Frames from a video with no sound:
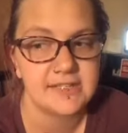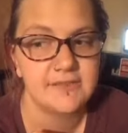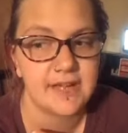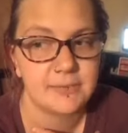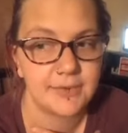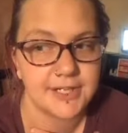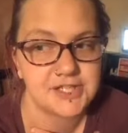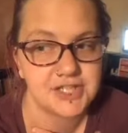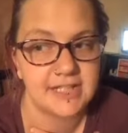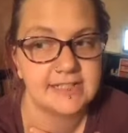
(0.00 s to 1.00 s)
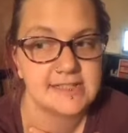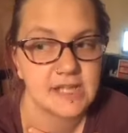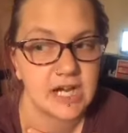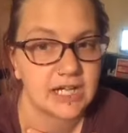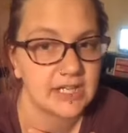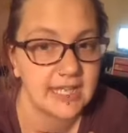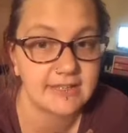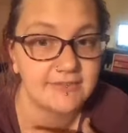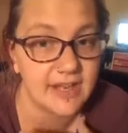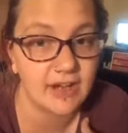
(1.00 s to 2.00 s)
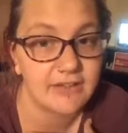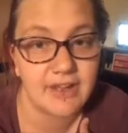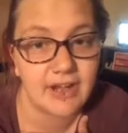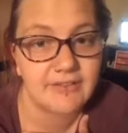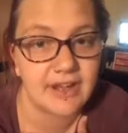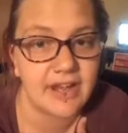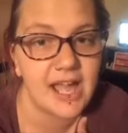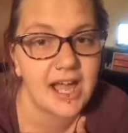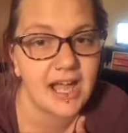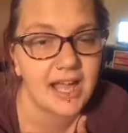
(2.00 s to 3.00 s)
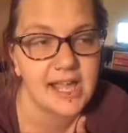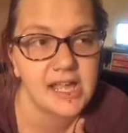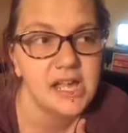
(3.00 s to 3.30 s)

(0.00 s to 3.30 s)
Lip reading: The vibrations are like very, very, very high.